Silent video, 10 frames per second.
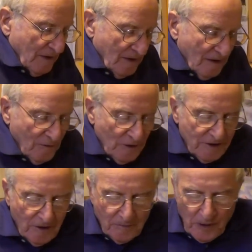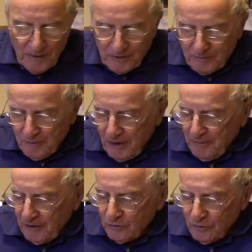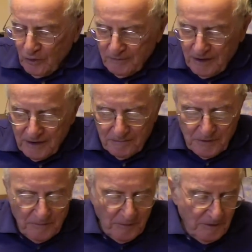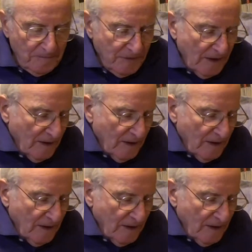where there are about 1 million people.